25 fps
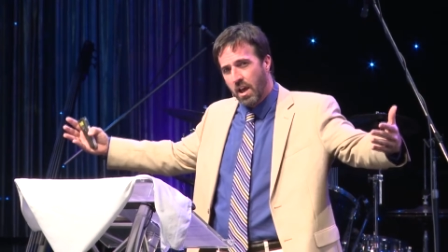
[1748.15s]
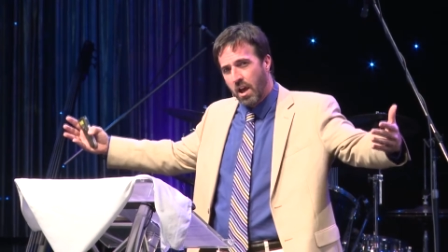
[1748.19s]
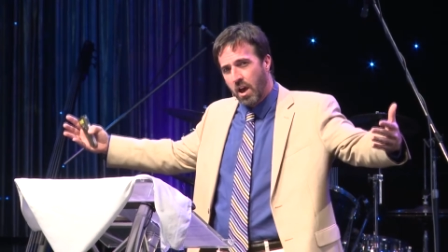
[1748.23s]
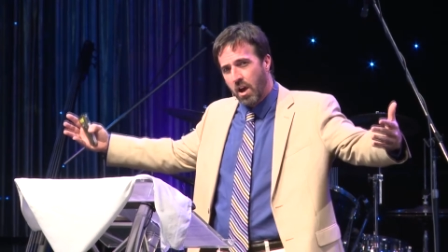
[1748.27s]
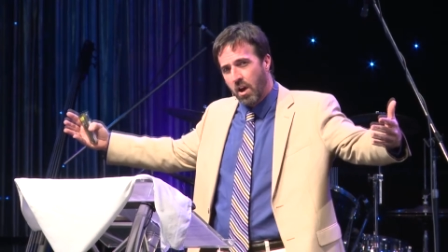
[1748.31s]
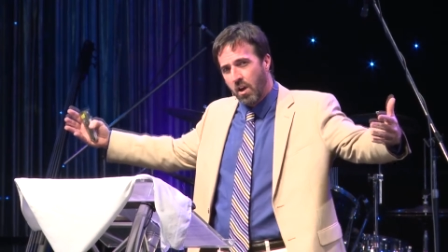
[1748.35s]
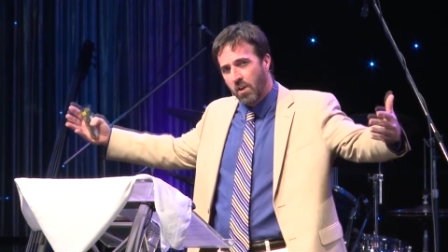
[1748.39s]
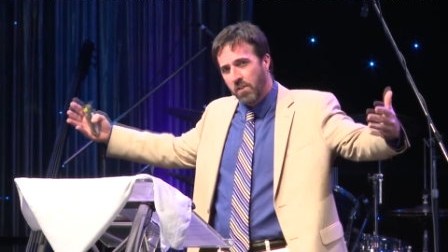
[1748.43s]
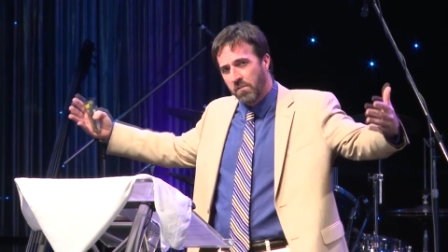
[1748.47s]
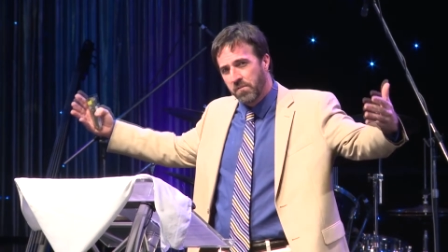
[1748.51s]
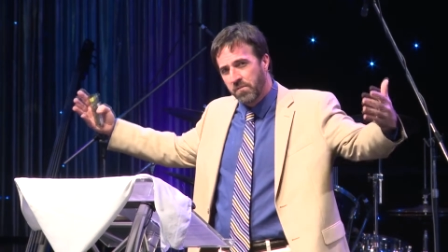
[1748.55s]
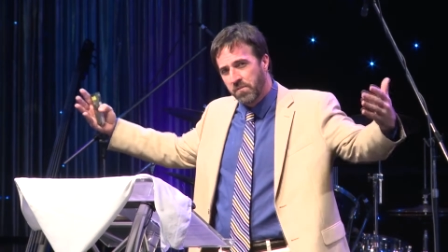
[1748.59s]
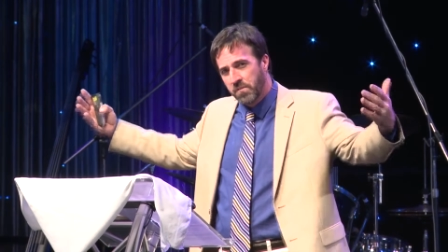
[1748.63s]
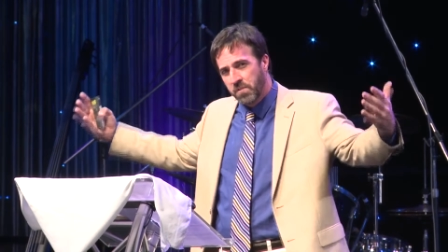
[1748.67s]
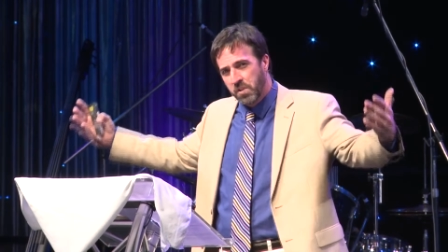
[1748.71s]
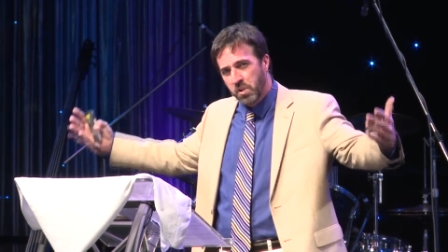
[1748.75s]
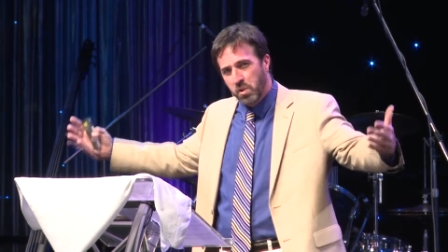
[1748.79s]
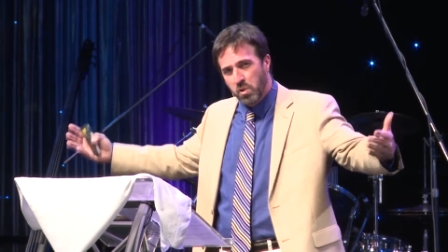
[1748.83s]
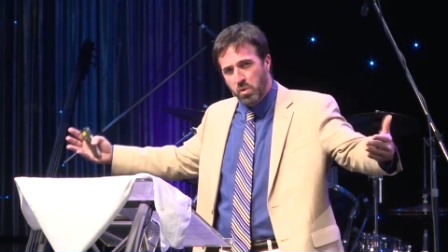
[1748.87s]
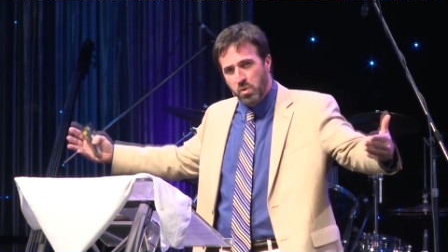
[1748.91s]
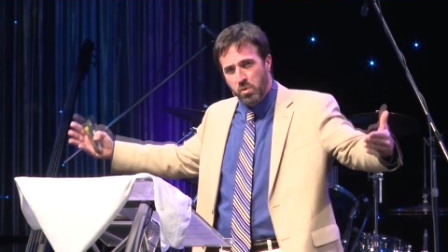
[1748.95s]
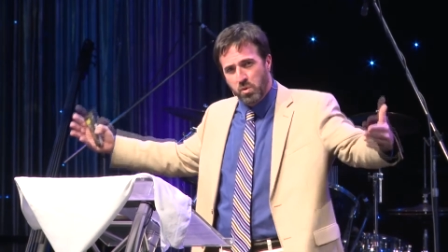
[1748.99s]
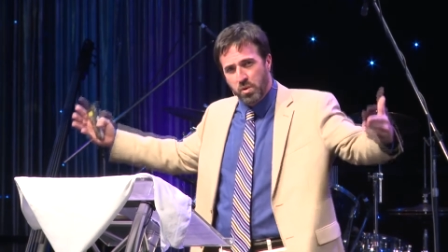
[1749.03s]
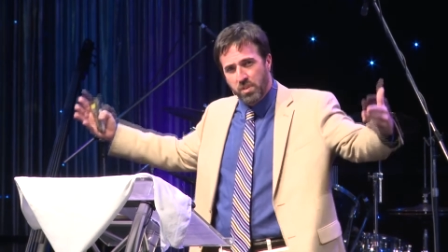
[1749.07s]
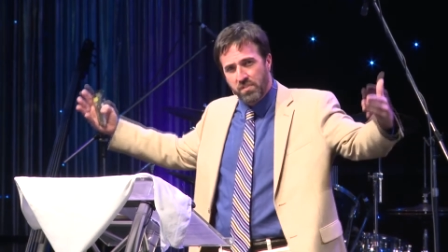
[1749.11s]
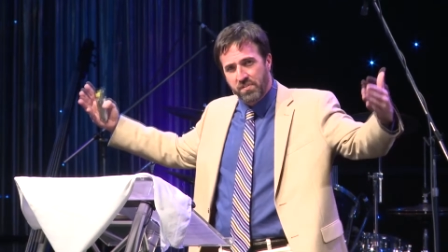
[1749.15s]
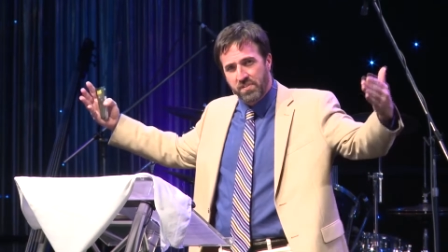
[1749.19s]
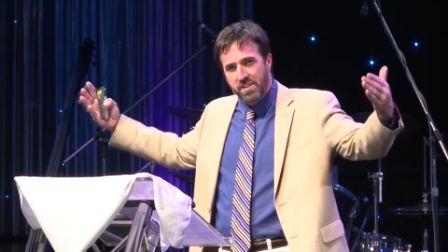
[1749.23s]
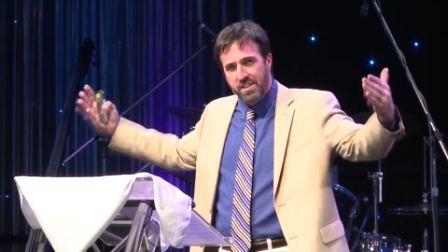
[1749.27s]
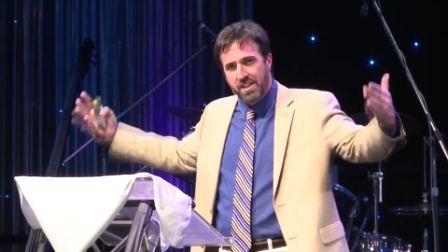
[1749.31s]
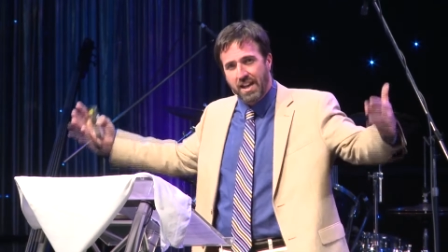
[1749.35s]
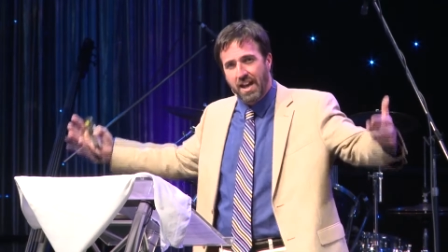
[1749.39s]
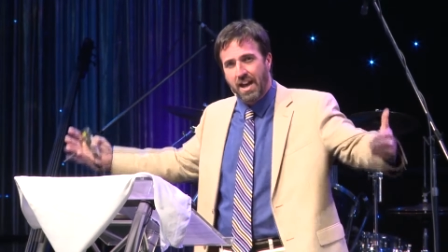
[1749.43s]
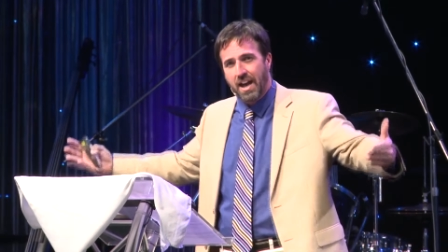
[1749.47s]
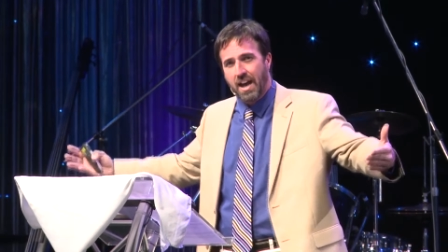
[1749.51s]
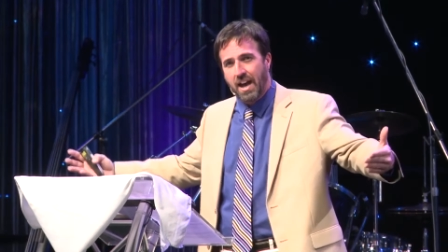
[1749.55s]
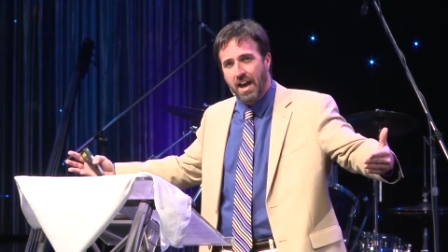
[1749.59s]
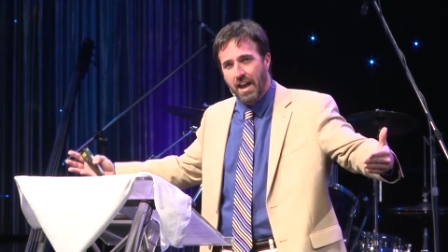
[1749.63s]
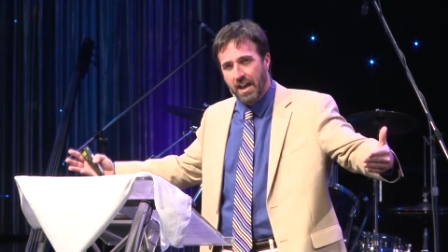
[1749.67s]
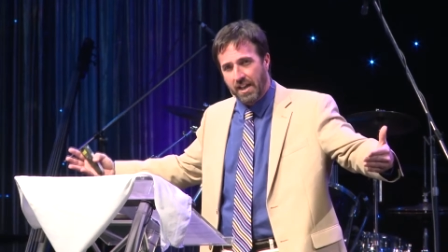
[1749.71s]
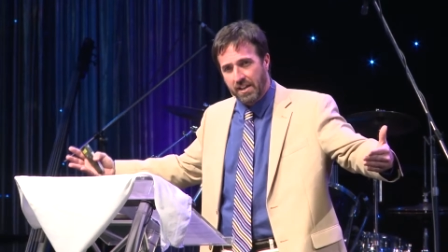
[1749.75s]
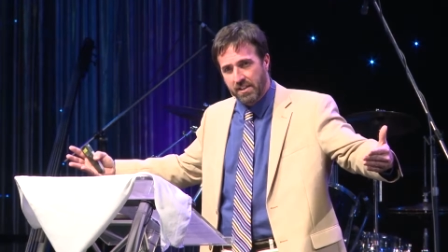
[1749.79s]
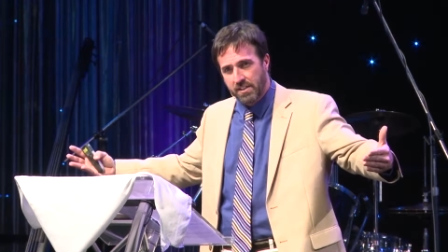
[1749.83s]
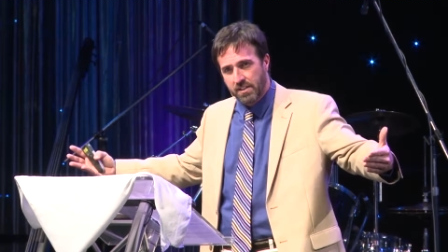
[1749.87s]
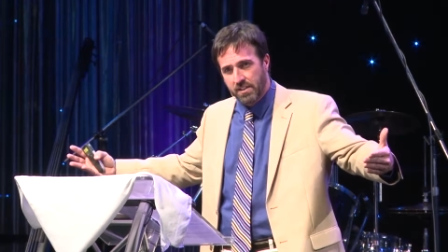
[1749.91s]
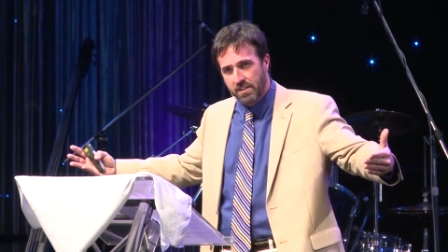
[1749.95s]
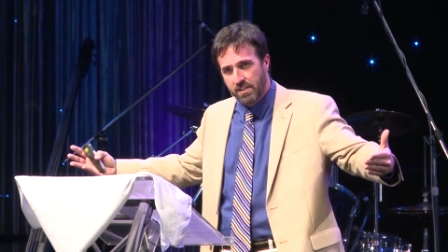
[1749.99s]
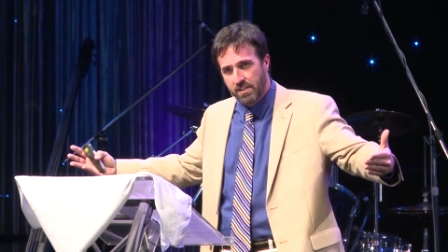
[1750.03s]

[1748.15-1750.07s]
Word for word: our view of God,